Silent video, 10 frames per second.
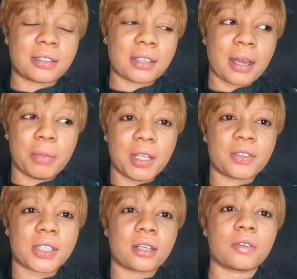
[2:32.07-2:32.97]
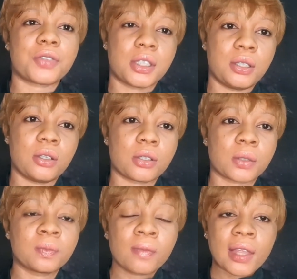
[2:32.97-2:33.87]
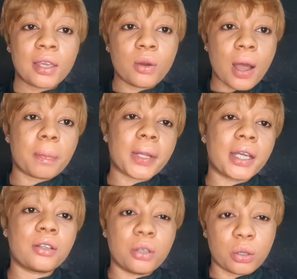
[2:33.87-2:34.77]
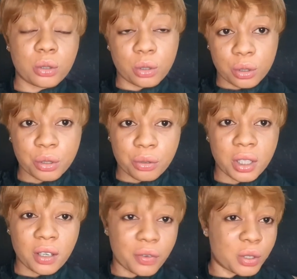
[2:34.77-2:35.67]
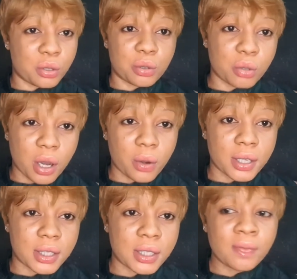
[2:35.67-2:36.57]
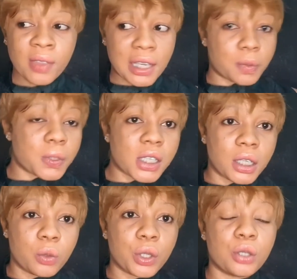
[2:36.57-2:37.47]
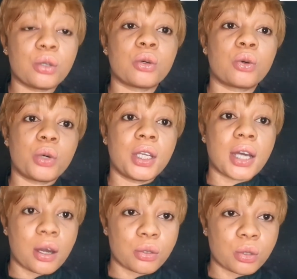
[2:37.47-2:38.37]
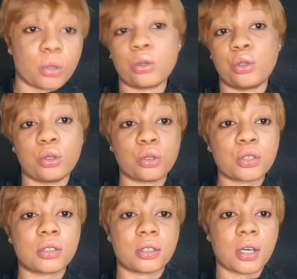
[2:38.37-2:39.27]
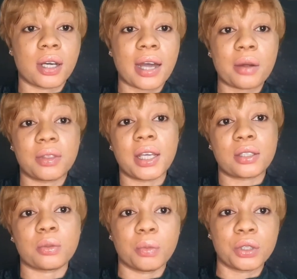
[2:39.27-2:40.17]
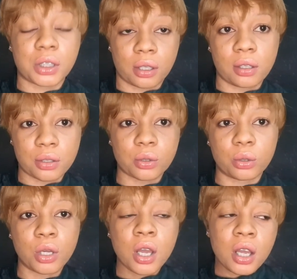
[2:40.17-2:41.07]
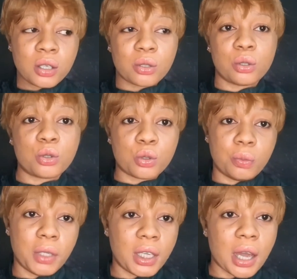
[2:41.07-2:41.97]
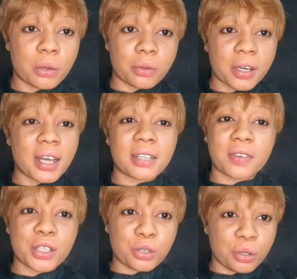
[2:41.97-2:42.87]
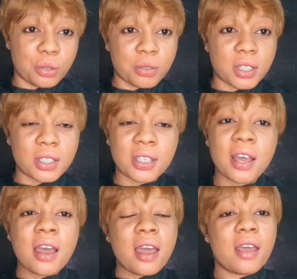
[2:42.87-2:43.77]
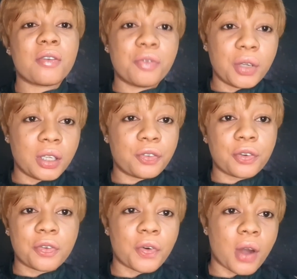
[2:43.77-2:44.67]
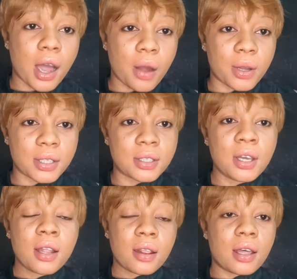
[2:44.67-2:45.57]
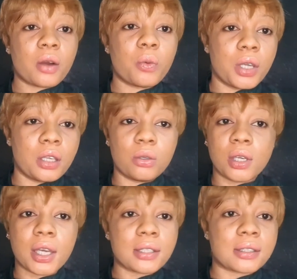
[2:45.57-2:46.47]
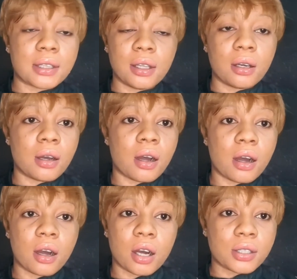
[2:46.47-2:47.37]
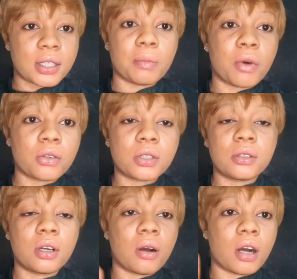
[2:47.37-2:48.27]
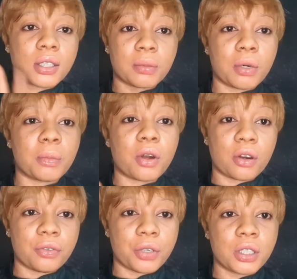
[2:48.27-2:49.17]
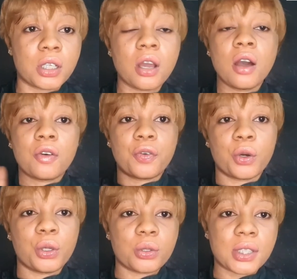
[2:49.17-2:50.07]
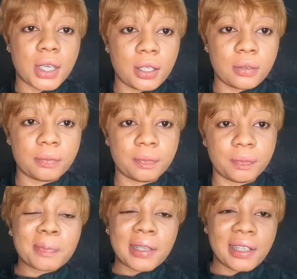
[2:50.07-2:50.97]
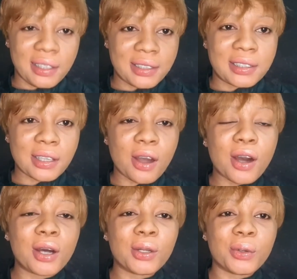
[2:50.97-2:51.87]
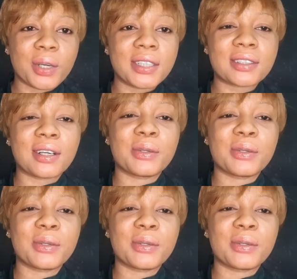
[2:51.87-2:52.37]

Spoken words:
I believe it's kind of tedious you applying your sunscreen every 2 hours, especially when you're not going out or you're not out there too much in the sun. So to me, I would rather advise you use it every 4 hours. That way you get the optimum coverage for your skin. Please always